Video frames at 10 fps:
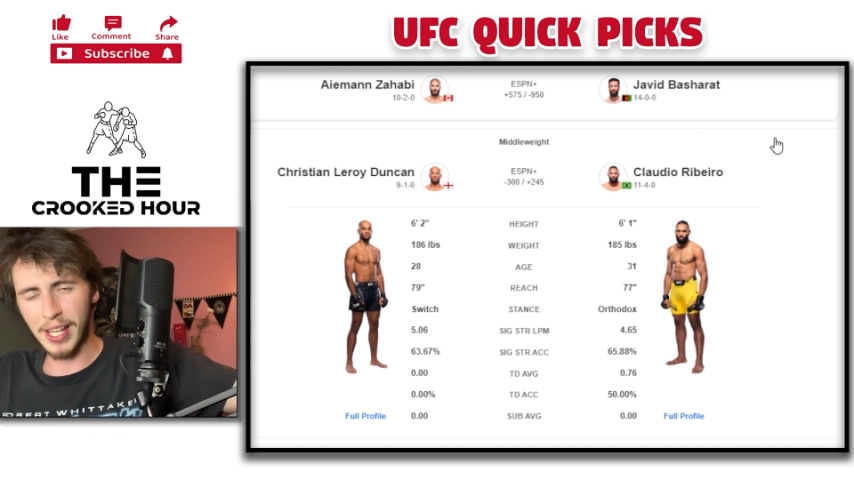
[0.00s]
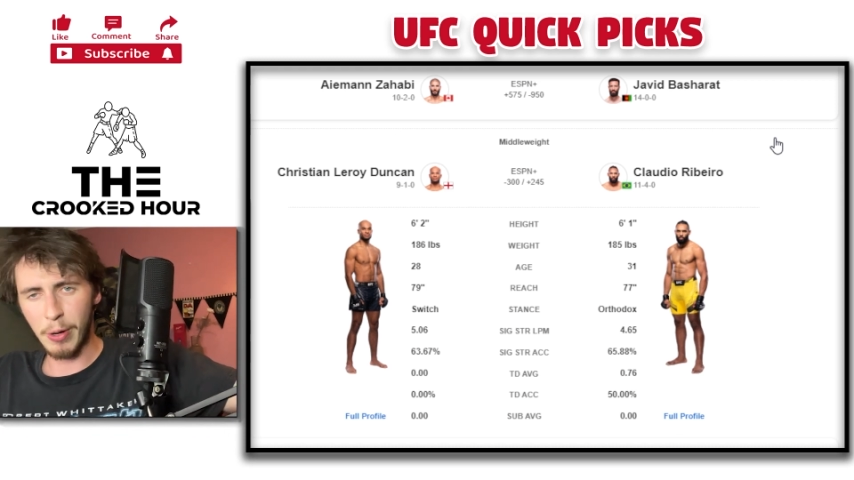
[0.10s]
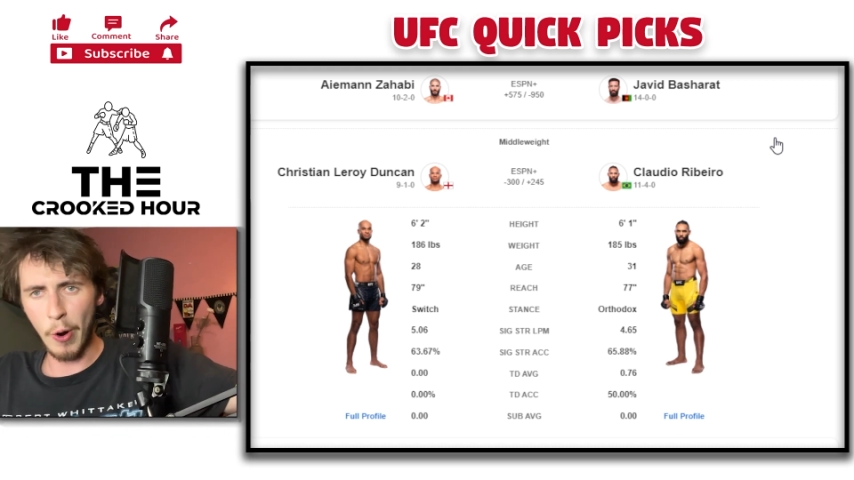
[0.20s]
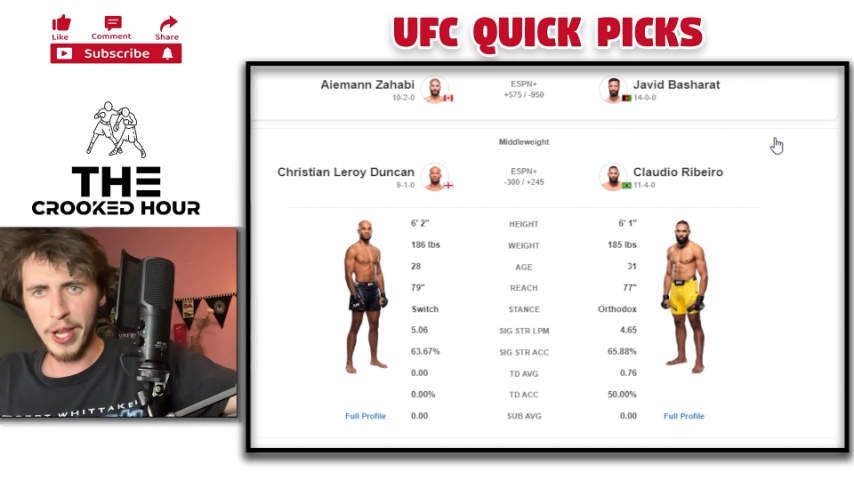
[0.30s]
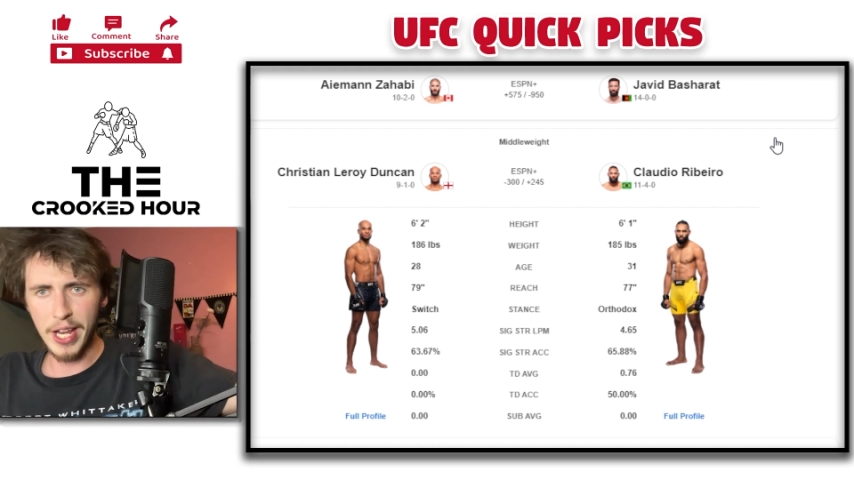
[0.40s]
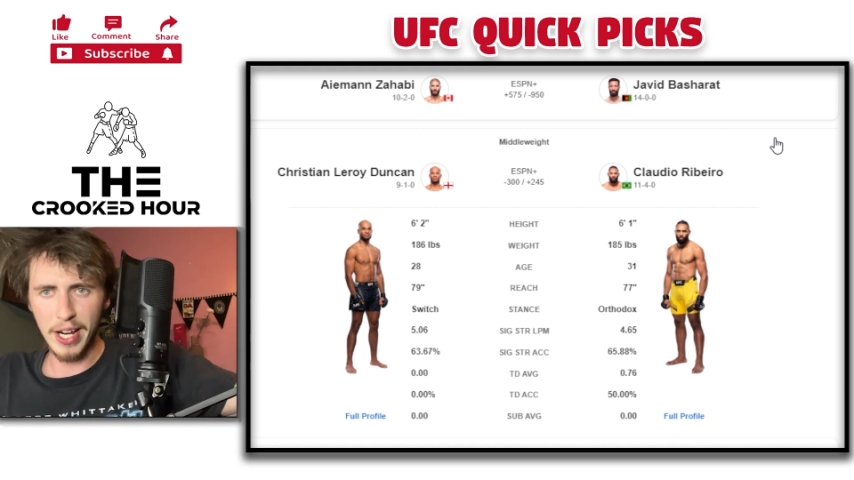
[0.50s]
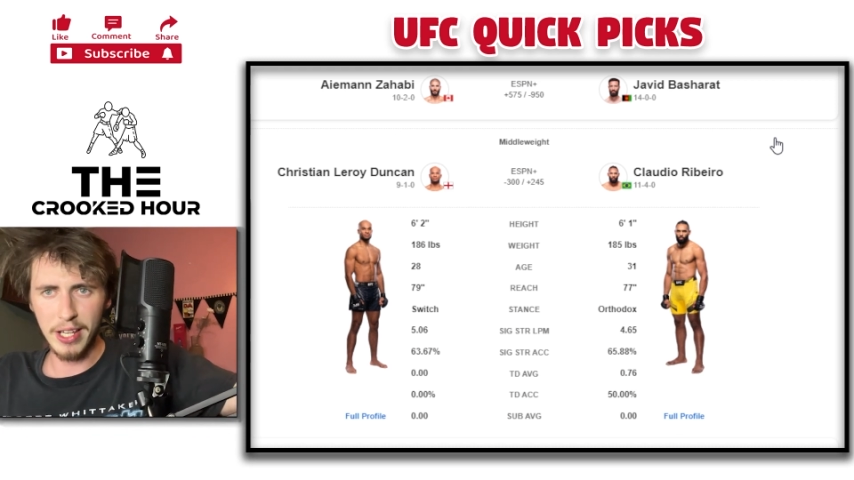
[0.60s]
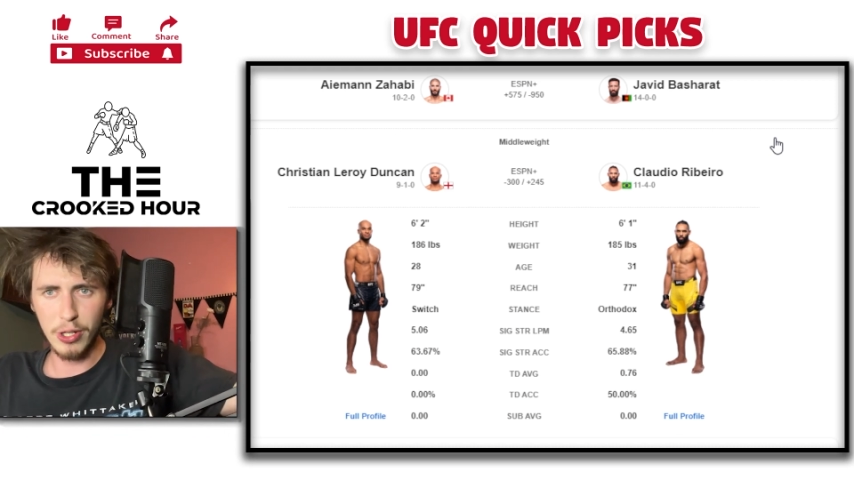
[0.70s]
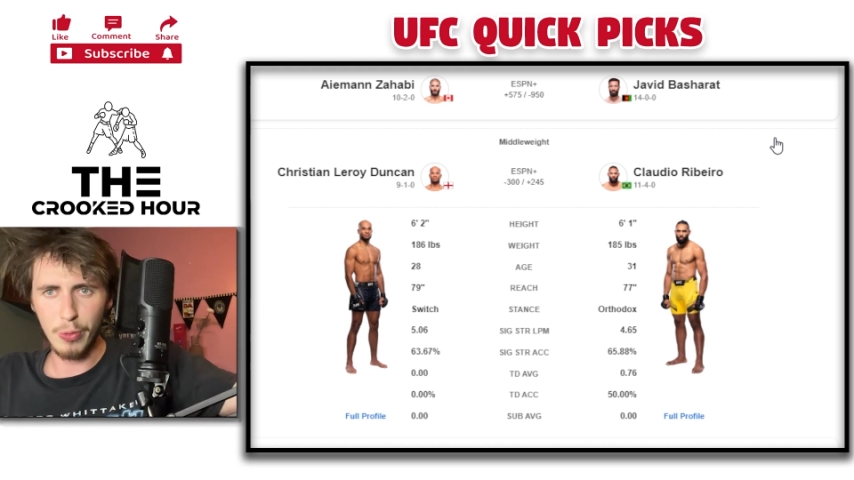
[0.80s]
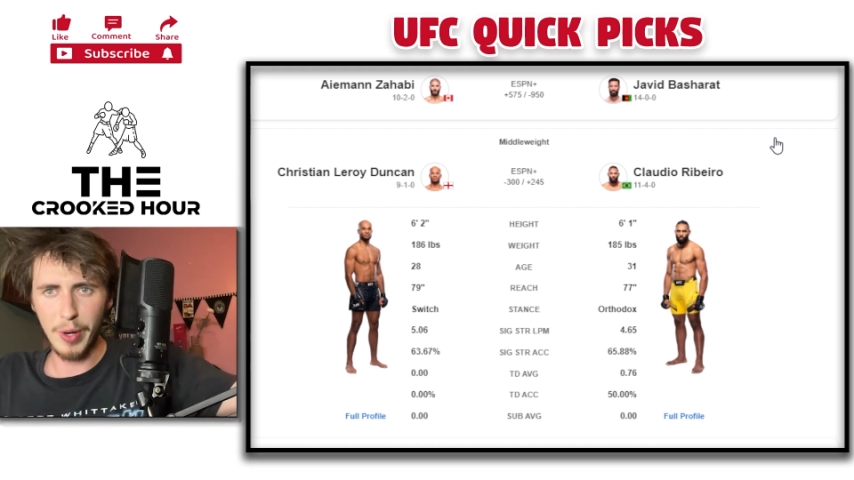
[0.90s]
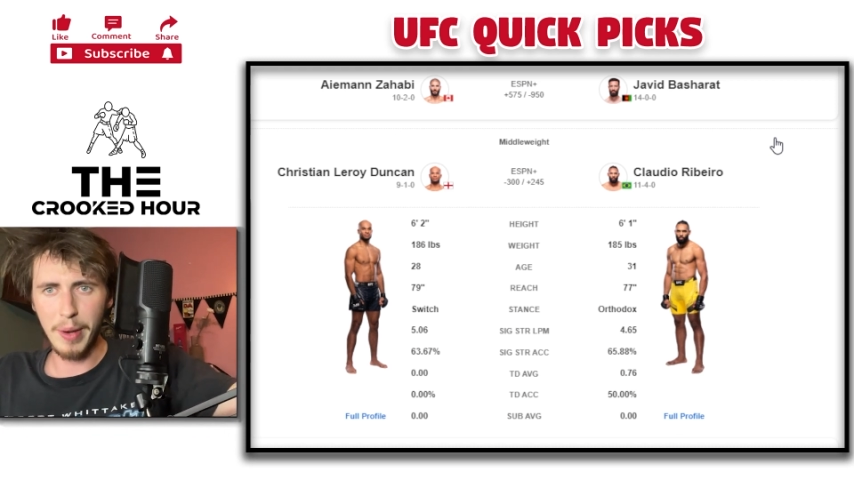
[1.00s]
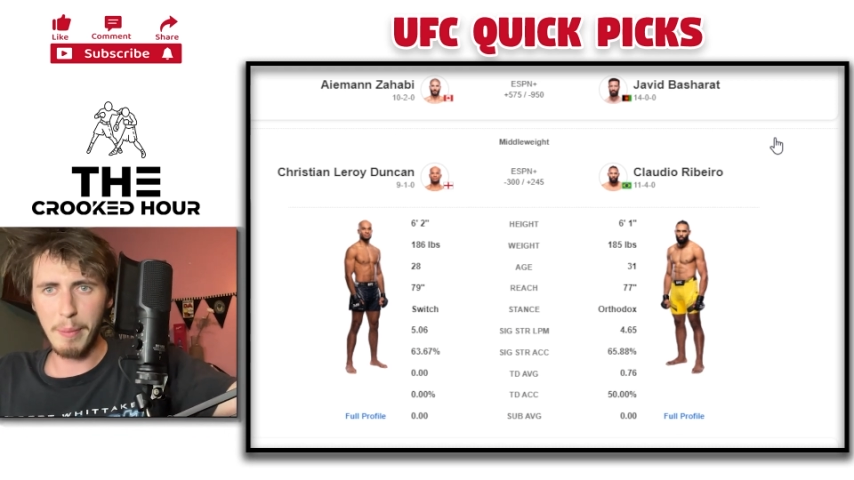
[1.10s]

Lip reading: Leroy Duncan to win,